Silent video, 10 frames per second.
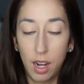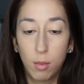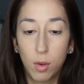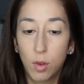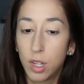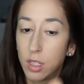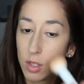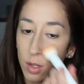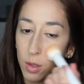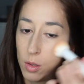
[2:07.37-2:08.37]
I'm going
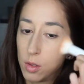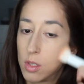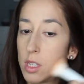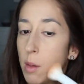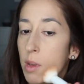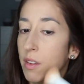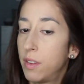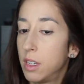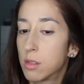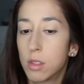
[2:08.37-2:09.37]
to set my
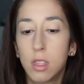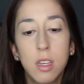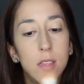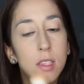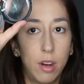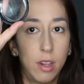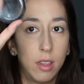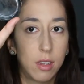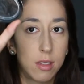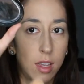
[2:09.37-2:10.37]
face with this. Sorry,
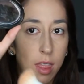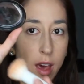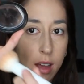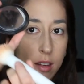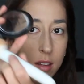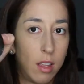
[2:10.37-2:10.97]
looks like that.